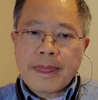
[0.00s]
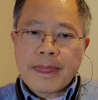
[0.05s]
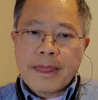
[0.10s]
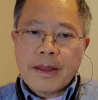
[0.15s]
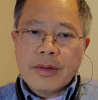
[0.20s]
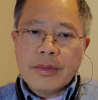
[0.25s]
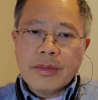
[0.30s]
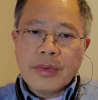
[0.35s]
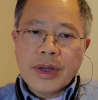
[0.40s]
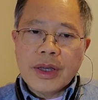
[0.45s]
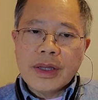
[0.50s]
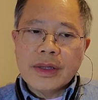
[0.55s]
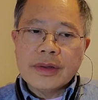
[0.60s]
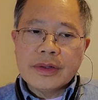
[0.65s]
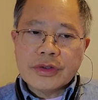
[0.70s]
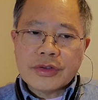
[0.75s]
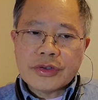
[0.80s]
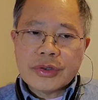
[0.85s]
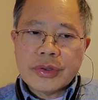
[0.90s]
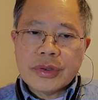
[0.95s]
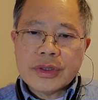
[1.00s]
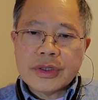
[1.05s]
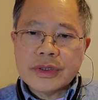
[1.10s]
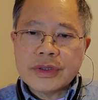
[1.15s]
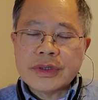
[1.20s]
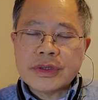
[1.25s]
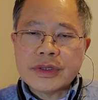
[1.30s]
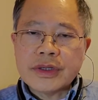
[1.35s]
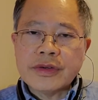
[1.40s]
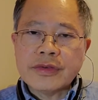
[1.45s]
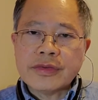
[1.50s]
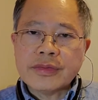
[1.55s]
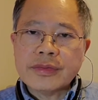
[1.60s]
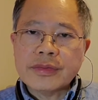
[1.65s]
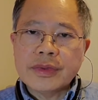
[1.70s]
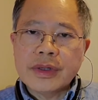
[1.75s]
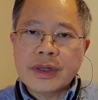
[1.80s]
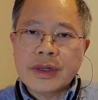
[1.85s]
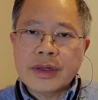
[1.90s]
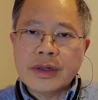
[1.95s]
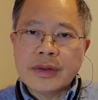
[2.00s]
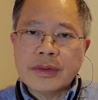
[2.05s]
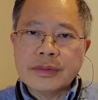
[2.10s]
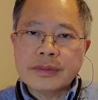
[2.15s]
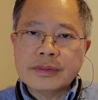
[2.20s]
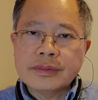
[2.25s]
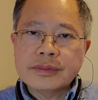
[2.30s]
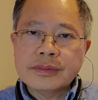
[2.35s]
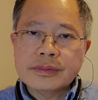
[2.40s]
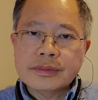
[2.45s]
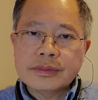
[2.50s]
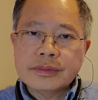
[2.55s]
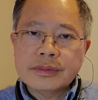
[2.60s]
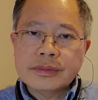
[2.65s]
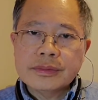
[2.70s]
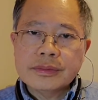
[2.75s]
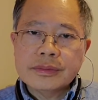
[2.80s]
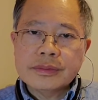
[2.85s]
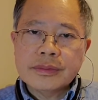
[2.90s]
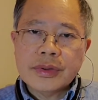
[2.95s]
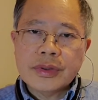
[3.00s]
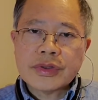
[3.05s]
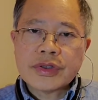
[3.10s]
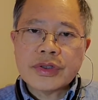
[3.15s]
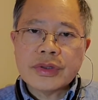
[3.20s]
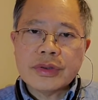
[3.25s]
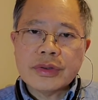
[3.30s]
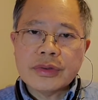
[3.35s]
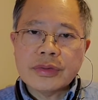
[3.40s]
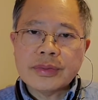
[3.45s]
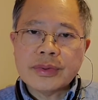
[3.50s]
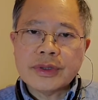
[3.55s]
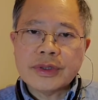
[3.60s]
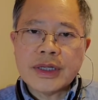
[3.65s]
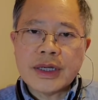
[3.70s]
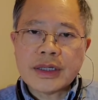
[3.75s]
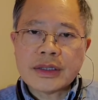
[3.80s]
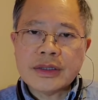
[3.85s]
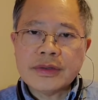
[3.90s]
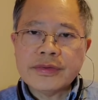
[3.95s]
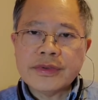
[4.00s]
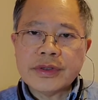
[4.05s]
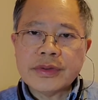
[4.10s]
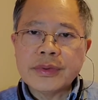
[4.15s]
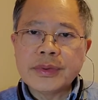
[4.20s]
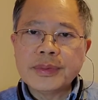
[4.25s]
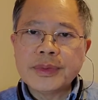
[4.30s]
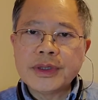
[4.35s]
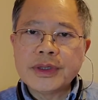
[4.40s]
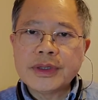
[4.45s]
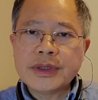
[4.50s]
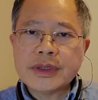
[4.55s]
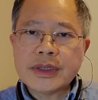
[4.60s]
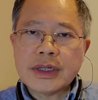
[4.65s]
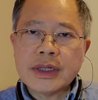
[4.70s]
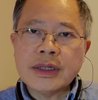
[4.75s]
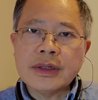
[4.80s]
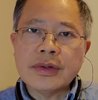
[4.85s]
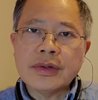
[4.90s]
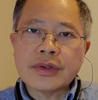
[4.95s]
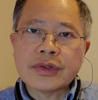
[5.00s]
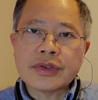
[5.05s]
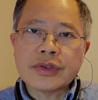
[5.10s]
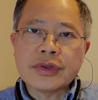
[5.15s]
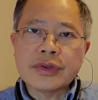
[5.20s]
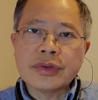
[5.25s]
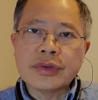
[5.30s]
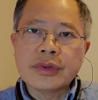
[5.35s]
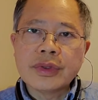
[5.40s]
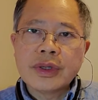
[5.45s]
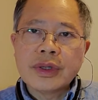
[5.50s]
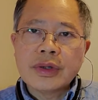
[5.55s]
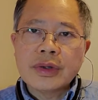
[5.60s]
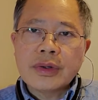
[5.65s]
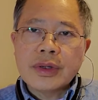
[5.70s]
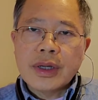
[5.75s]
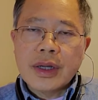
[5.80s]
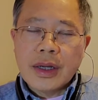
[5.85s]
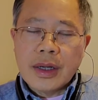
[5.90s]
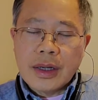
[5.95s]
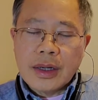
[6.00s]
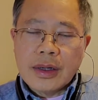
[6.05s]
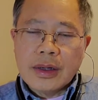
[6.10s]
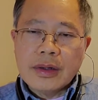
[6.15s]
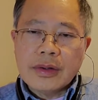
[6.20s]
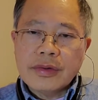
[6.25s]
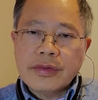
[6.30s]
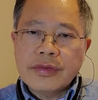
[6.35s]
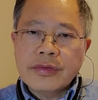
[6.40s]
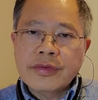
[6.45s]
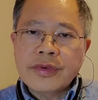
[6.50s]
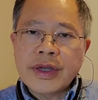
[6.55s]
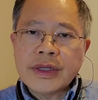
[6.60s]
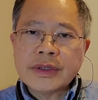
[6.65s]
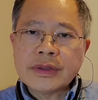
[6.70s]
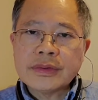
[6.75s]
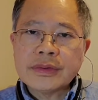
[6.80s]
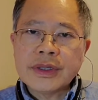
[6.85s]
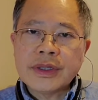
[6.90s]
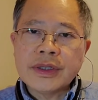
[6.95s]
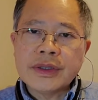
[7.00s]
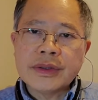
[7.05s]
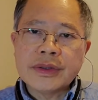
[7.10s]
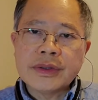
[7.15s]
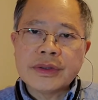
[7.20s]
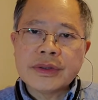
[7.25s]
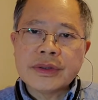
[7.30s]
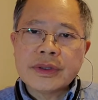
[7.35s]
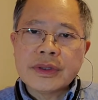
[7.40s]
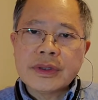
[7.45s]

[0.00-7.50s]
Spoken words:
when the shortage of personal protective equipment and also ventilator